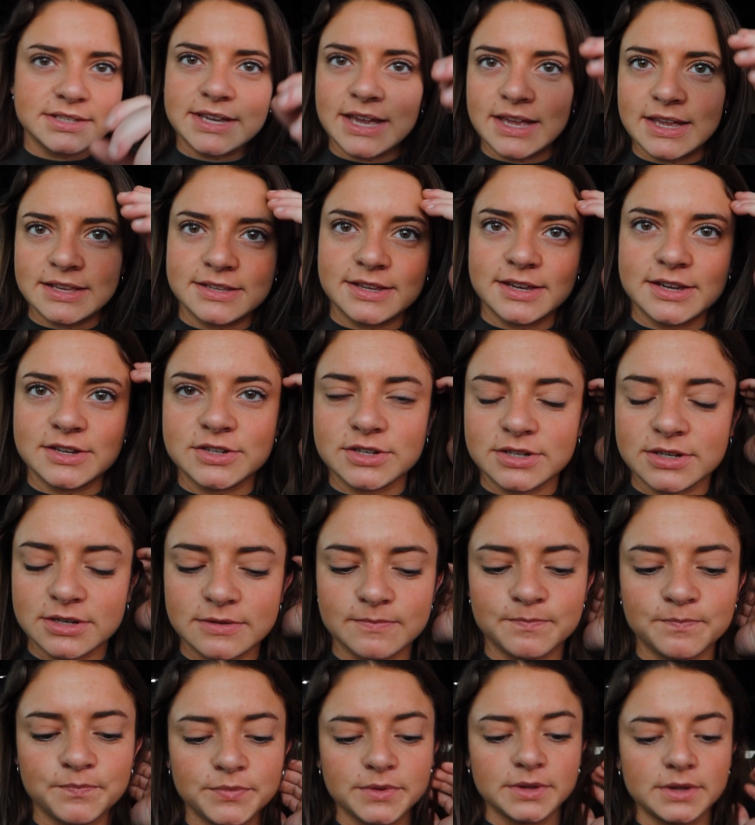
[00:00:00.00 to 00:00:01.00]
gas
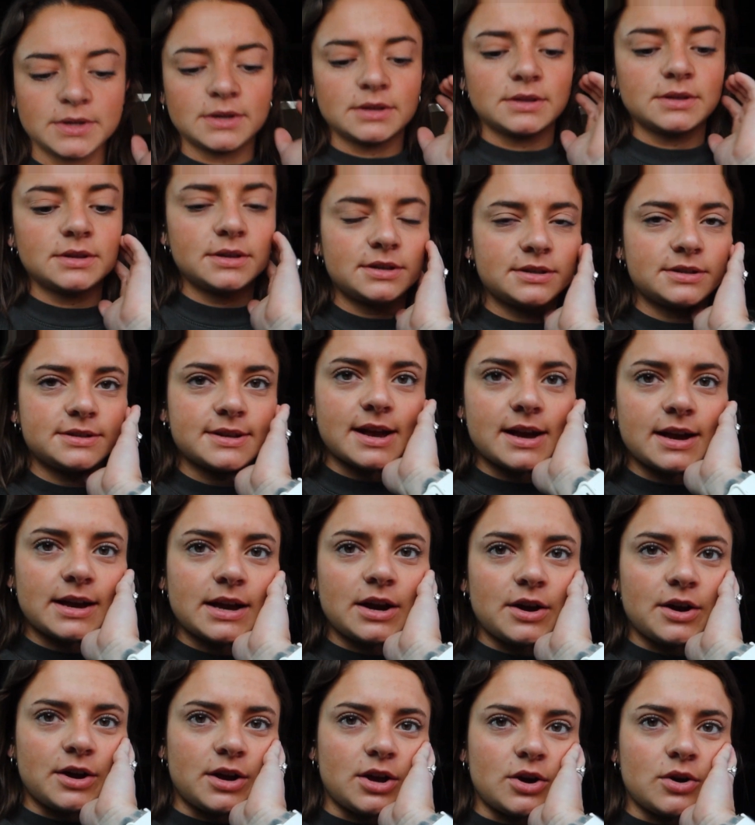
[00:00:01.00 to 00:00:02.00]
station does not
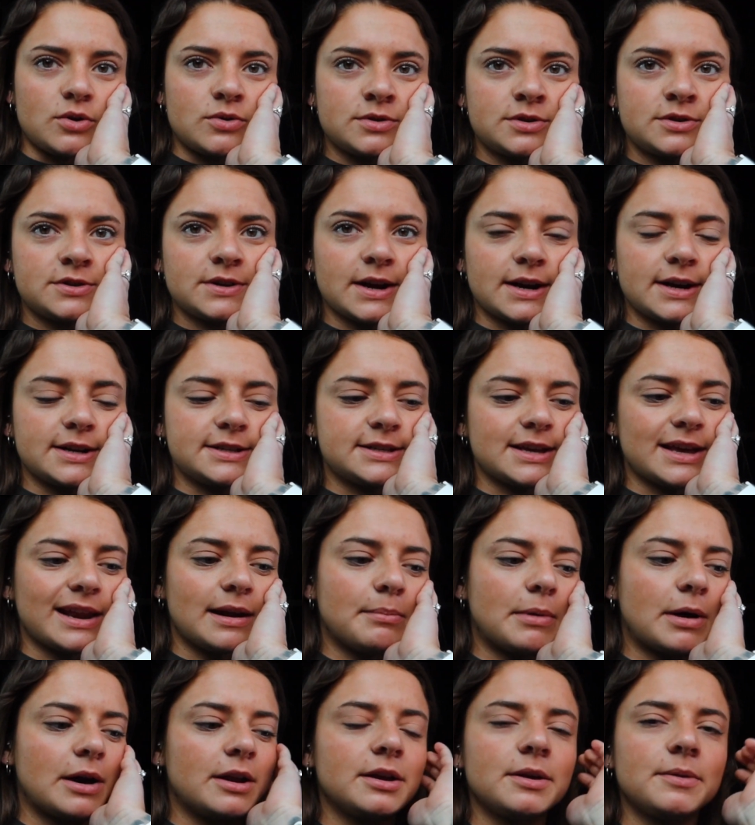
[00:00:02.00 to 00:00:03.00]
carry ghosts, kind of sad
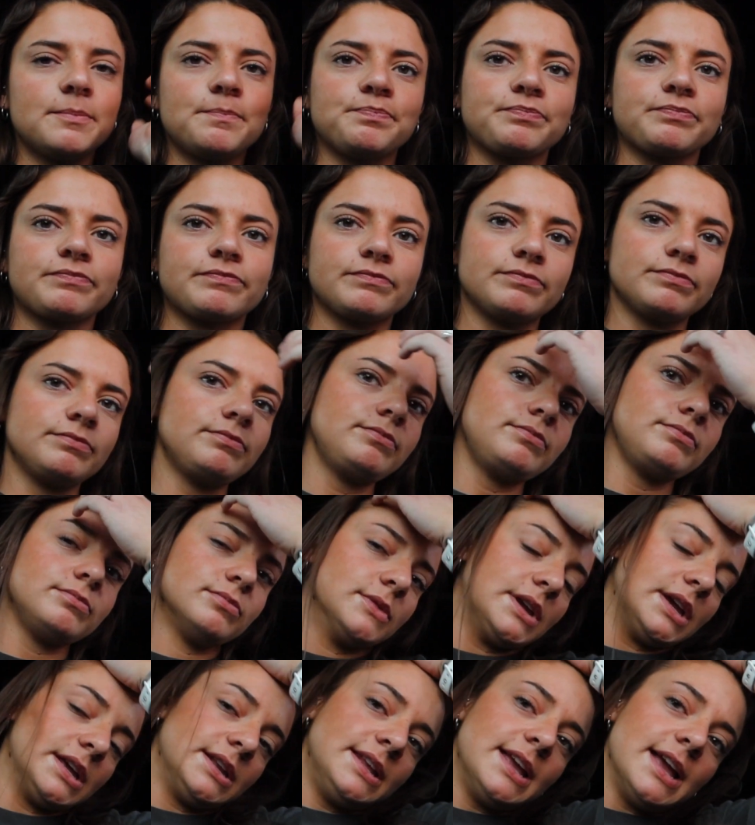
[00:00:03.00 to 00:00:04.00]
about it.
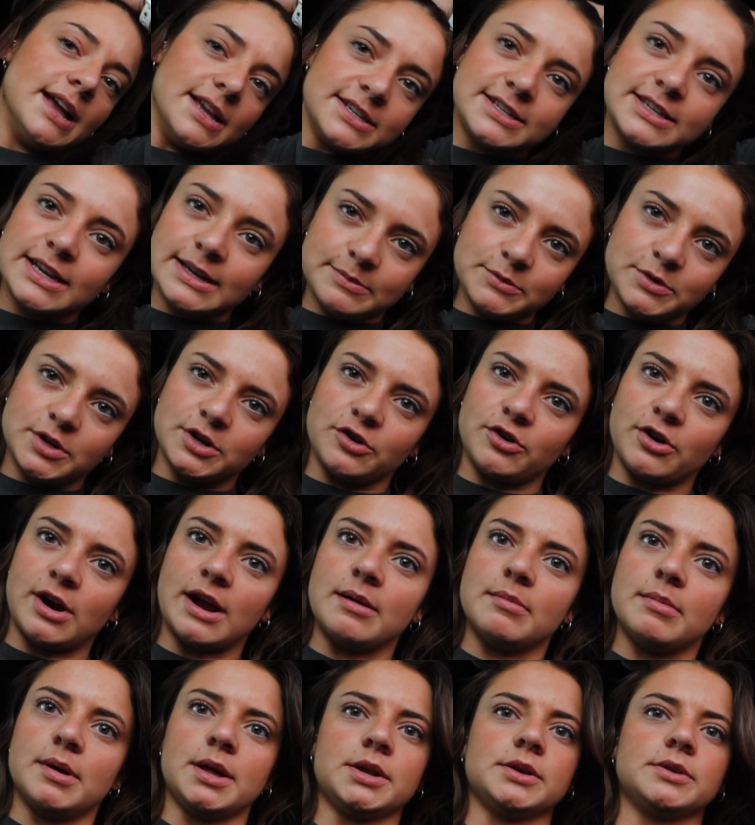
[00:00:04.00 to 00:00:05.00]
And yes, I'm gonna cry
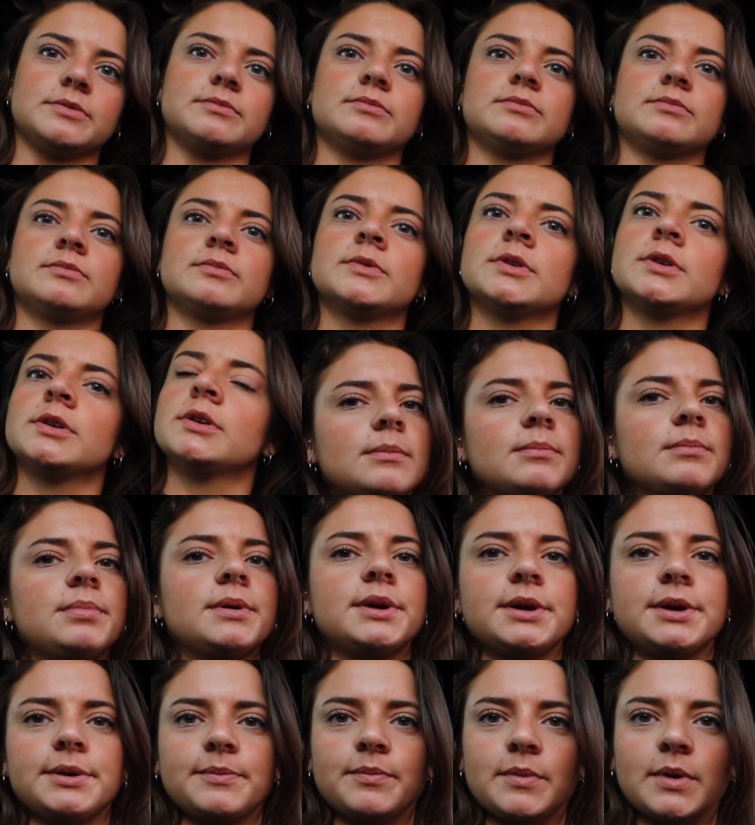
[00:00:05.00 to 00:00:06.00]
about it.
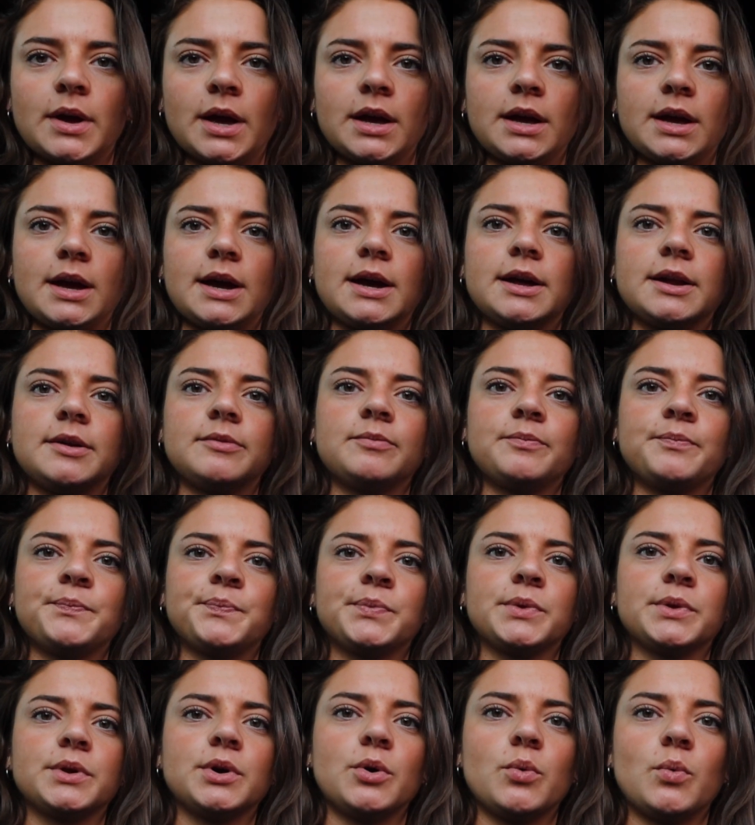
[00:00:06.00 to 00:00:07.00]
But I got
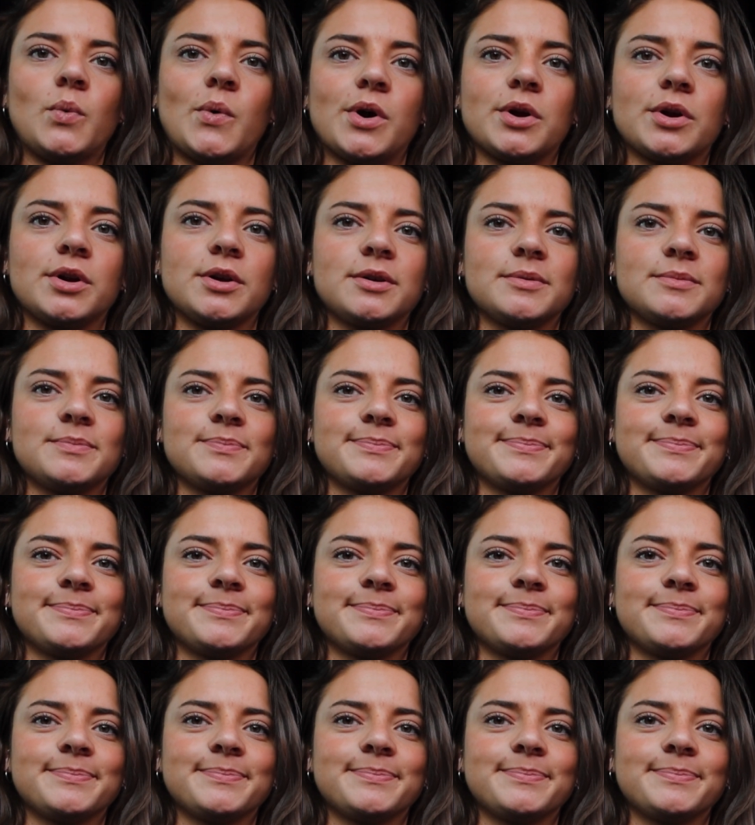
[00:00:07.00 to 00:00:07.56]
a water.